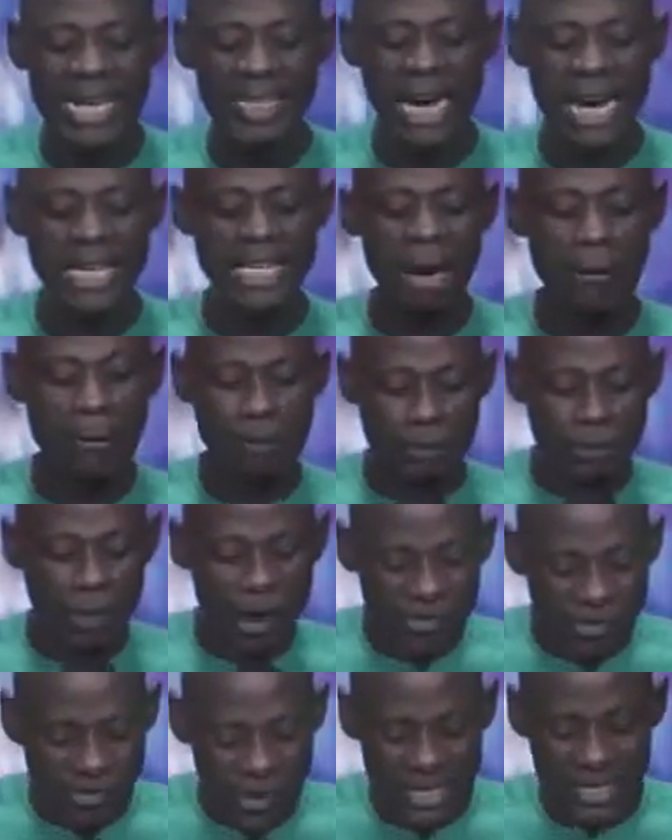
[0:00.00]
that the
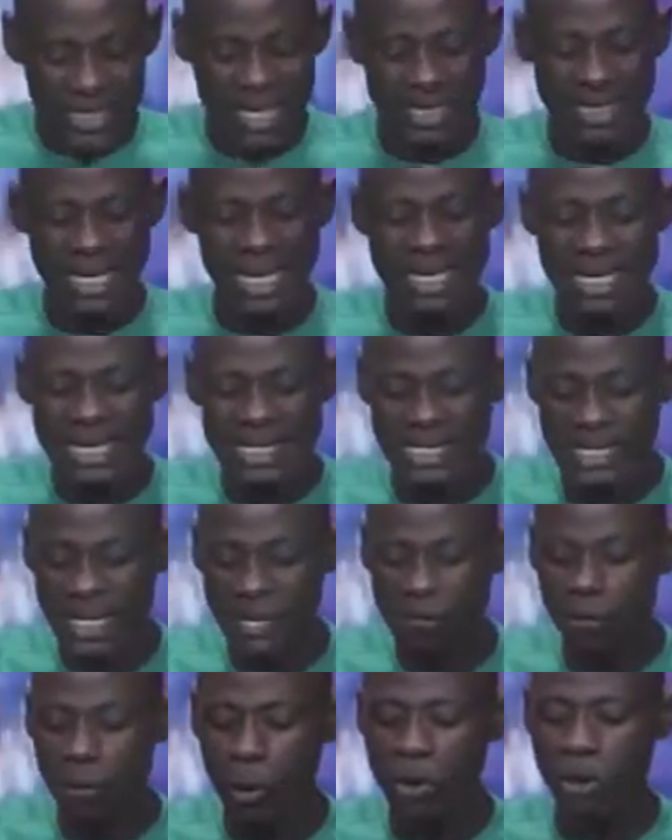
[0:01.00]
prophecies they
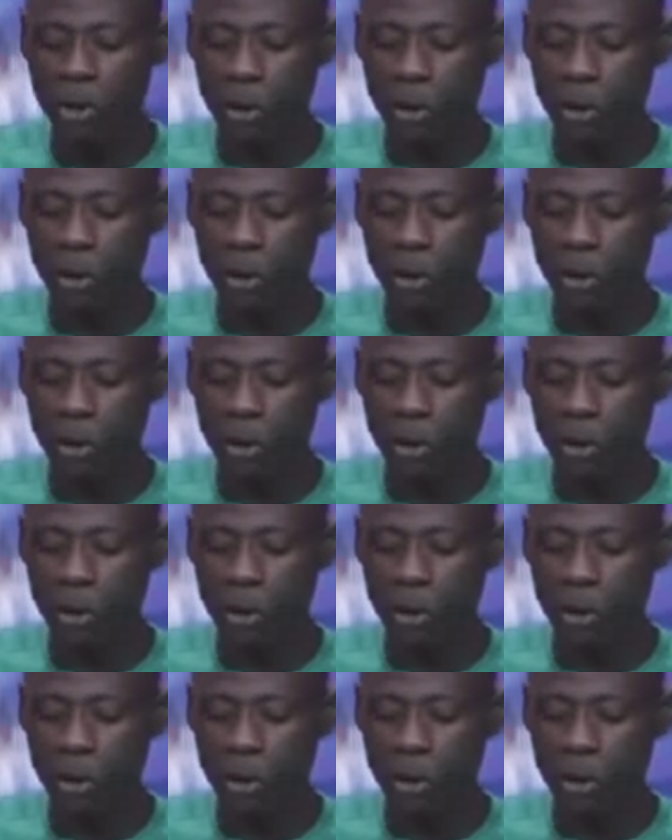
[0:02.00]
received was